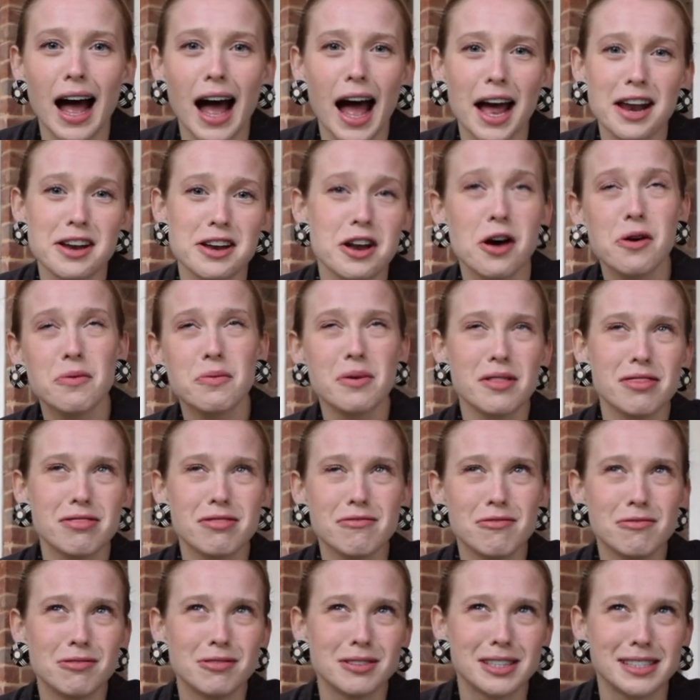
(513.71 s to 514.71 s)
no one
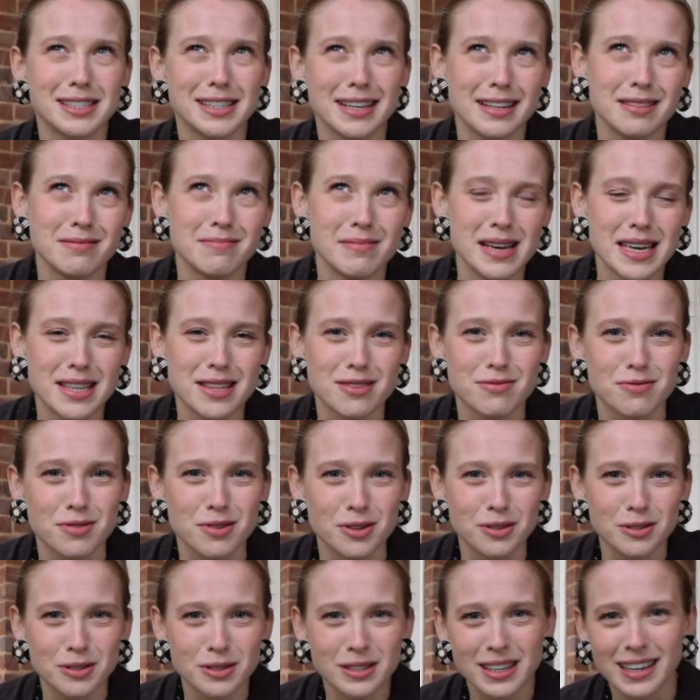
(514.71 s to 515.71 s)
thought to tell me the
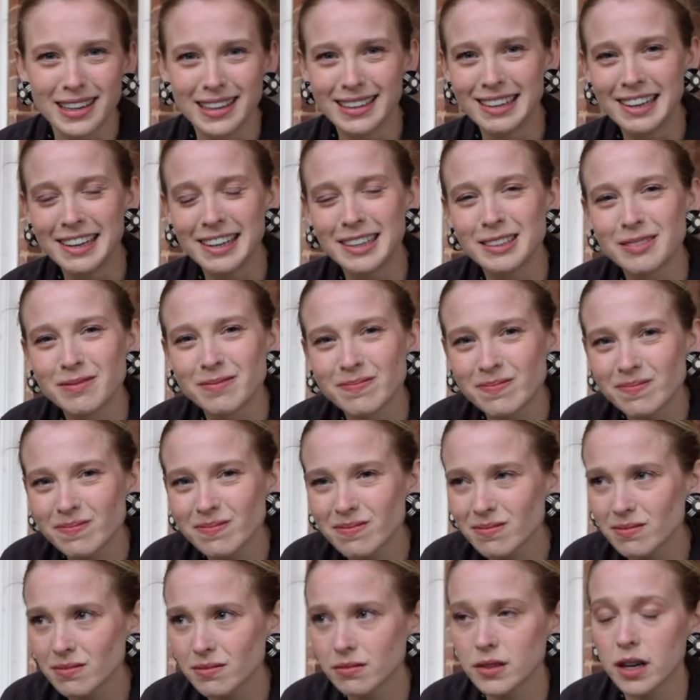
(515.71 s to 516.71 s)
rules.
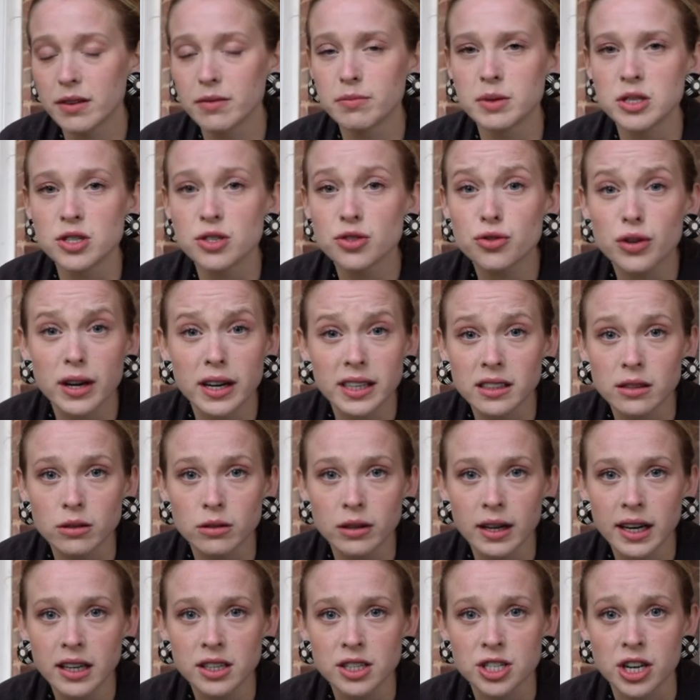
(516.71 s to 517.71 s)
I've been treading on
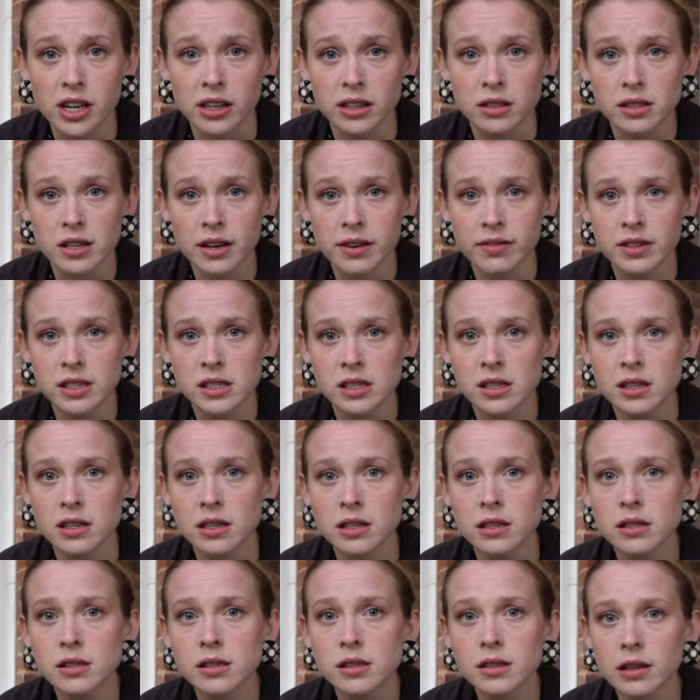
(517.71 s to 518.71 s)
eggshells ever
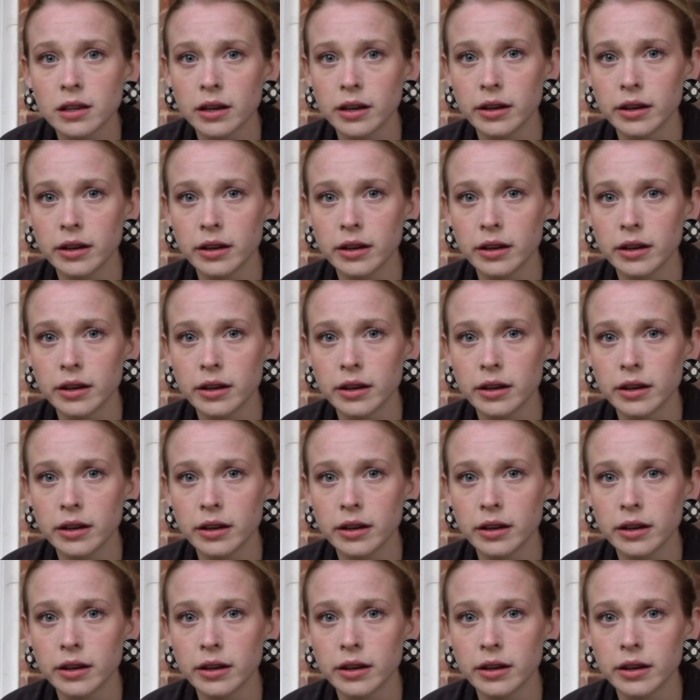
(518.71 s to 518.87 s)
since.